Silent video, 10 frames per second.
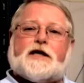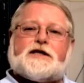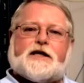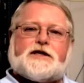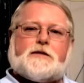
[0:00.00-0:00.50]

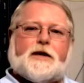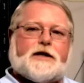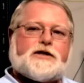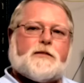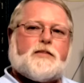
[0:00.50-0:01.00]
system and
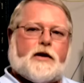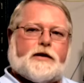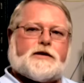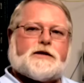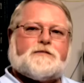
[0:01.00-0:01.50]
its
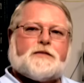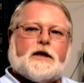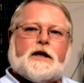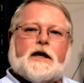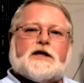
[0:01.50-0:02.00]
components,
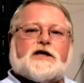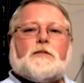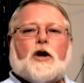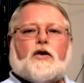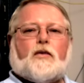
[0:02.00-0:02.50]
some
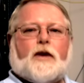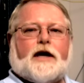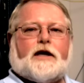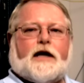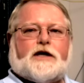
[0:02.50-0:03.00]
local
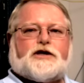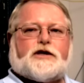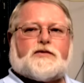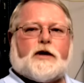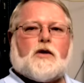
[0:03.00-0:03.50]

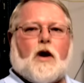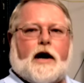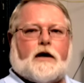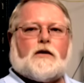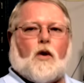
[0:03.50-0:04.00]
regulations
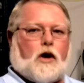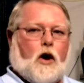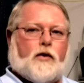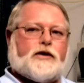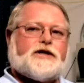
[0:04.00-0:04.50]
require or
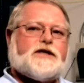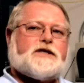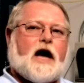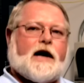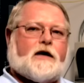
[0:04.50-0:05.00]
owners
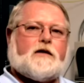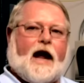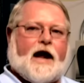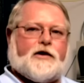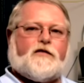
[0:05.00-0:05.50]
desire
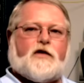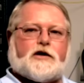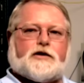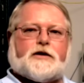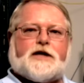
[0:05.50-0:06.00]
annual
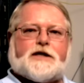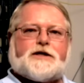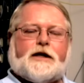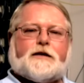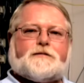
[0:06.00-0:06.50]
functional
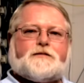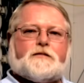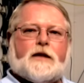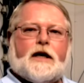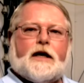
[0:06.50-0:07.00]
testing.
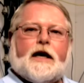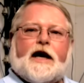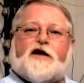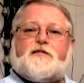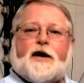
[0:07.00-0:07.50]

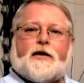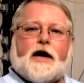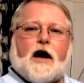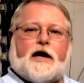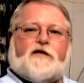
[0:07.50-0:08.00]
If
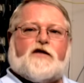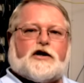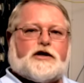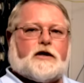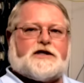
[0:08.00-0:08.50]
periodic
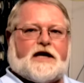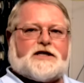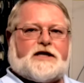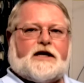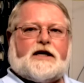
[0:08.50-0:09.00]
functional
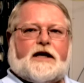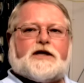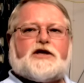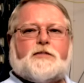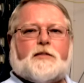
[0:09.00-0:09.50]
testing is
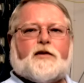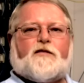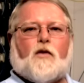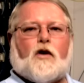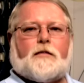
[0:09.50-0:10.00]
to be
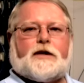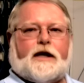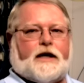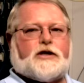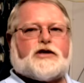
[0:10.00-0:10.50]
performed,
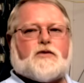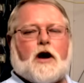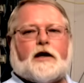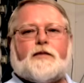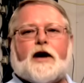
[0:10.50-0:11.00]
it is
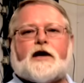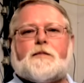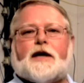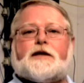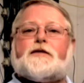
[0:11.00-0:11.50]
strongly
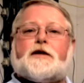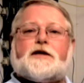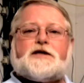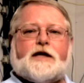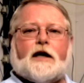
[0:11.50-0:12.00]
recommended that the
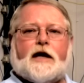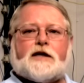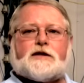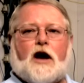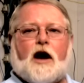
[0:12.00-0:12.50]

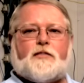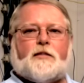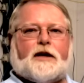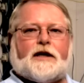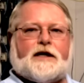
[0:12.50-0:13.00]
TLS
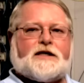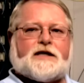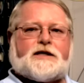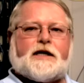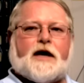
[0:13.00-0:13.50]
Operability
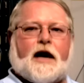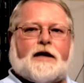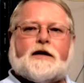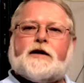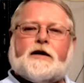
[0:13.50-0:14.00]
Testing Guide
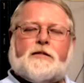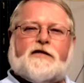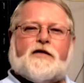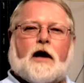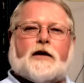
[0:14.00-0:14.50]
be
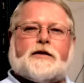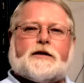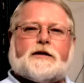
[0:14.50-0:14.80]
followed.